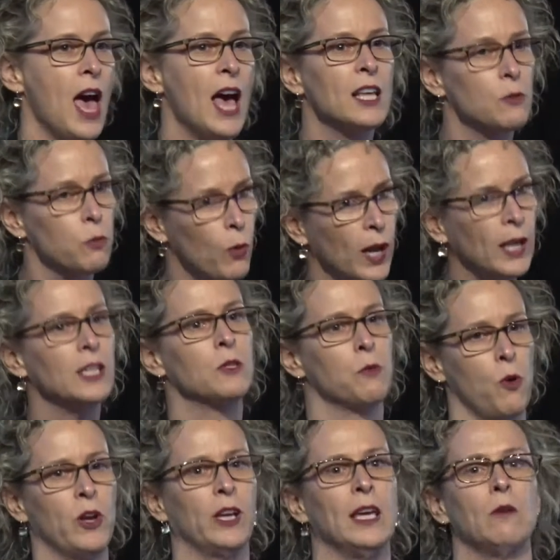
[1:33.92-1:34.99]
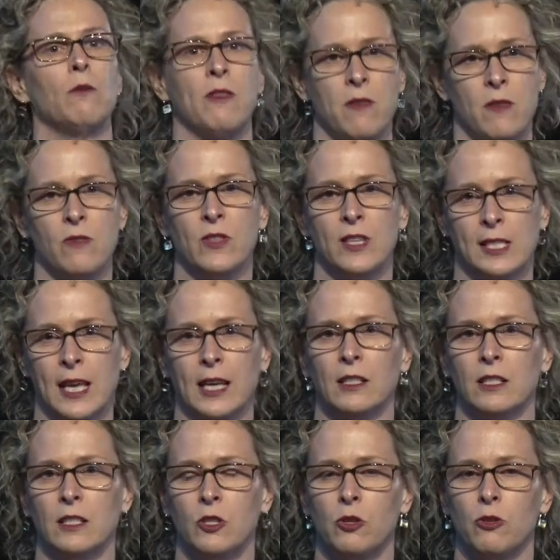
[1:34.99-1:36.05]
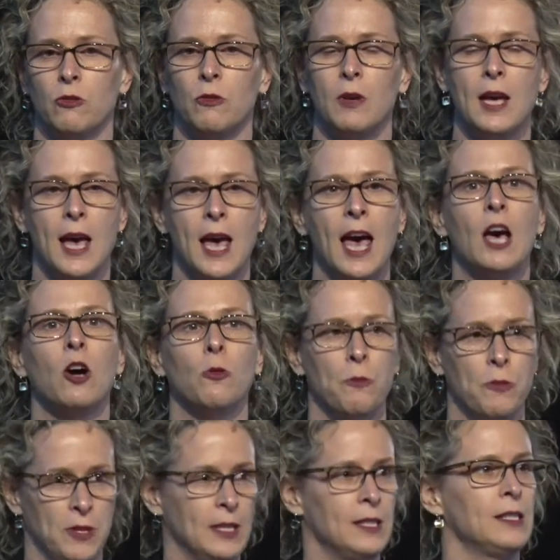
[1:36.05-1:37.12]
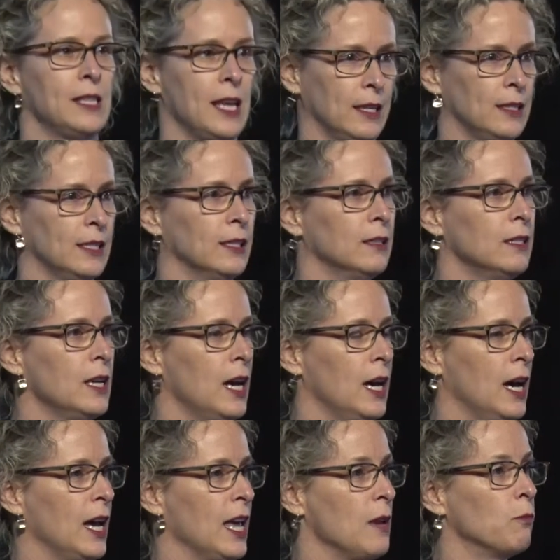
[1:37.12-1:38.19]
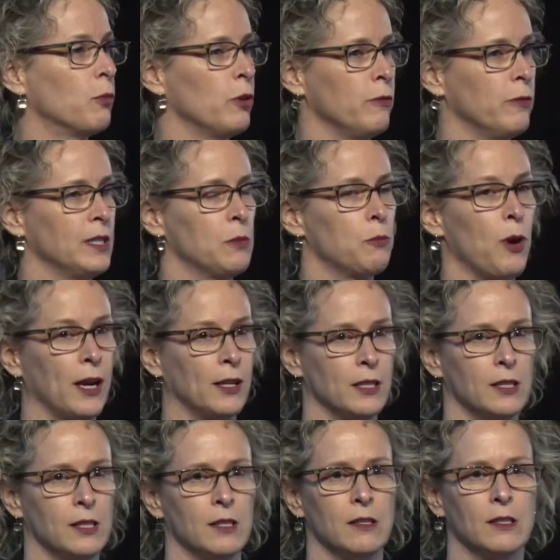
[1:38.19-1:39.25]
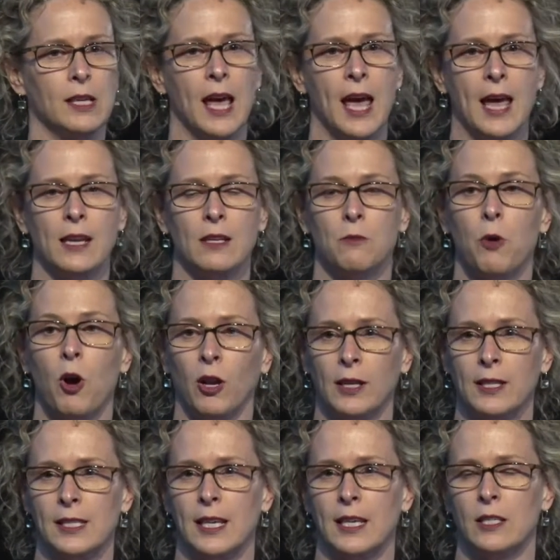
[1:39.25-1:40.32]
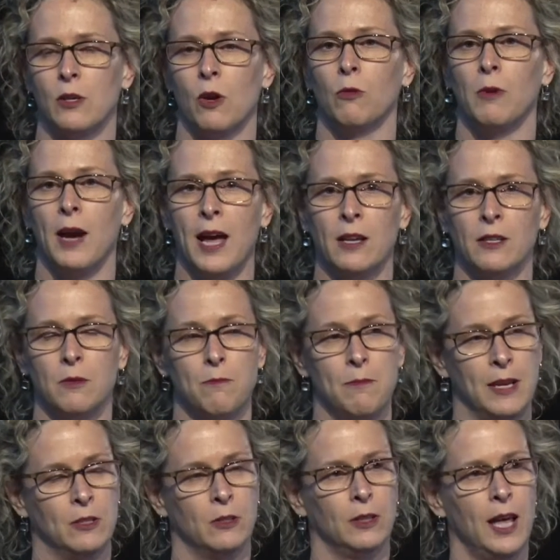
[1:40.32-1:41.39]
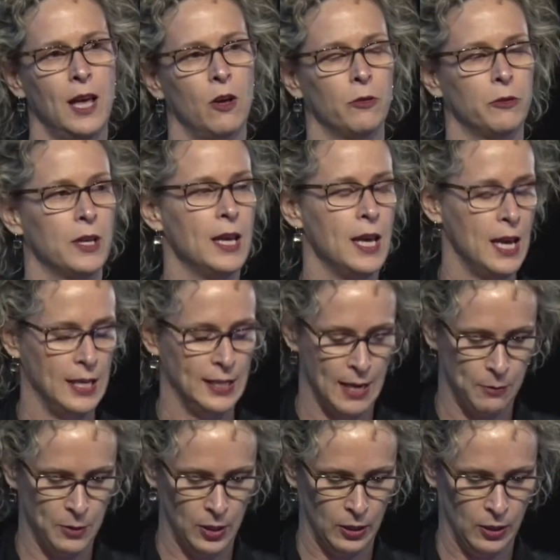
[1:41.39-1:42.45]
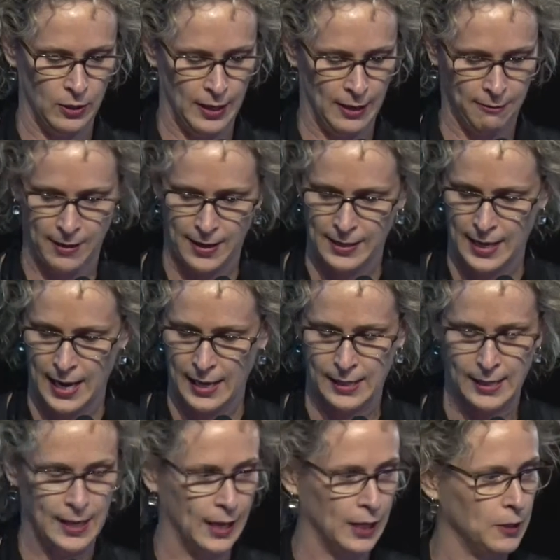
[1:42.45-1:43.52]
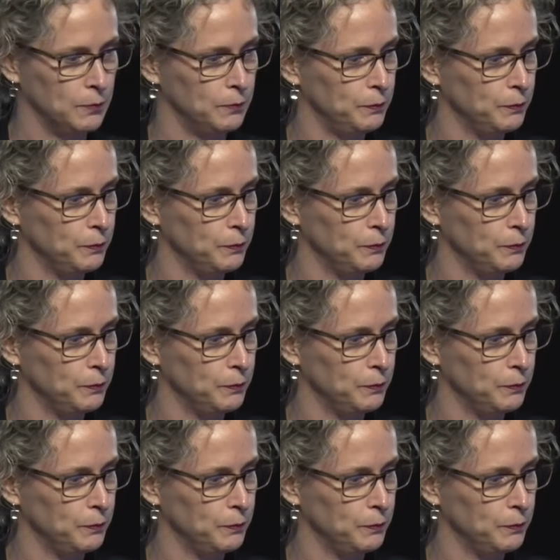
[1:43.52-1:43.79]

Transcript: as well as working within the sector to help this sector improve its practices and policies around mental health is absolutely fantastic.